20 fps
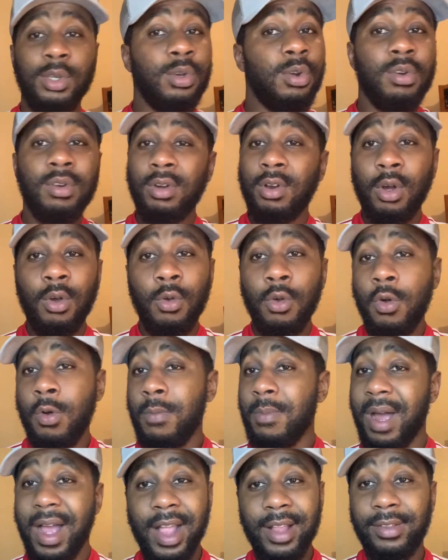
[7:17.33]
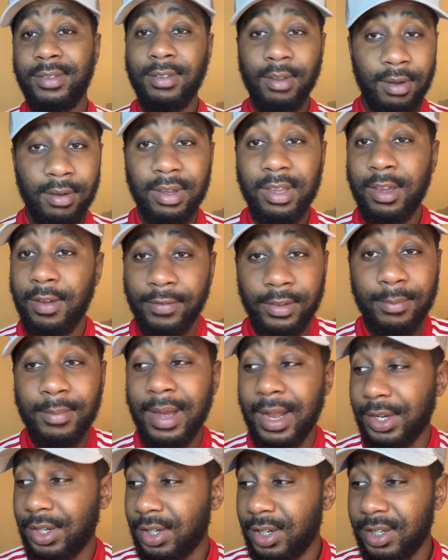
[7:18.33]
all know who my donkey of the
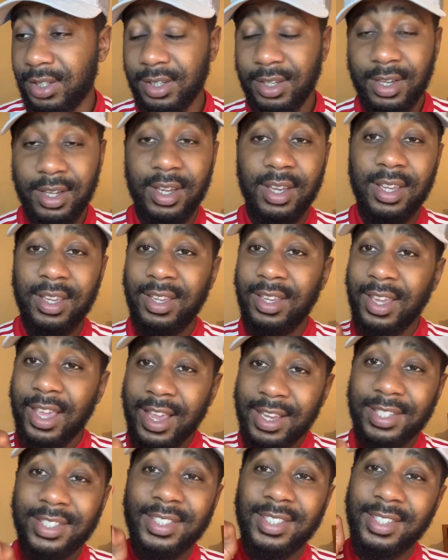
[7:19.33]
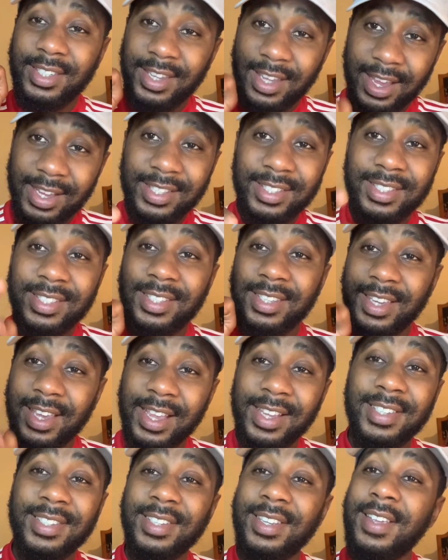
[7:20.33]
match is. Yes.
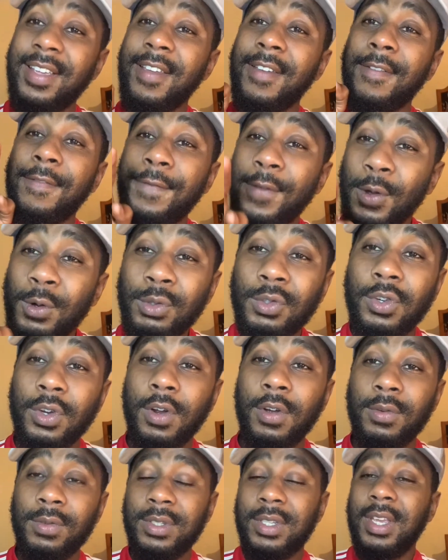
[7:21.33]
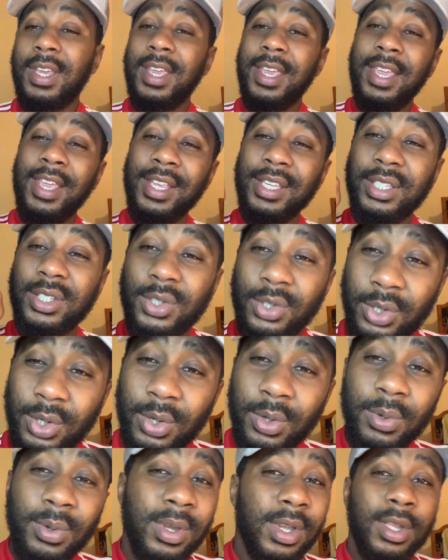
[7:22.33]
Phil Jones, it's
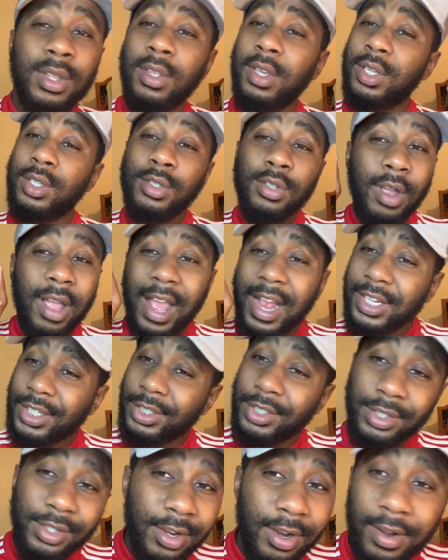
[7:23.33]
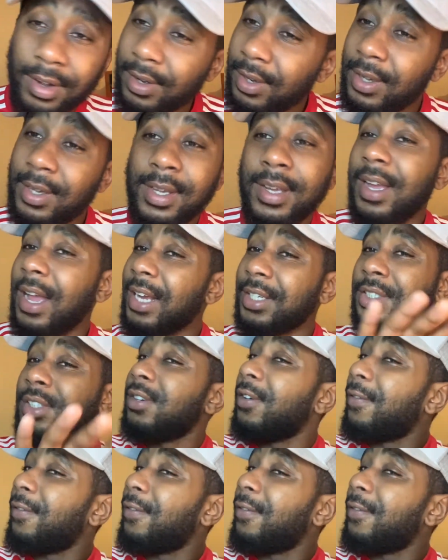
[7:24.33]
you. It's not Ashley Young. Ashley Young,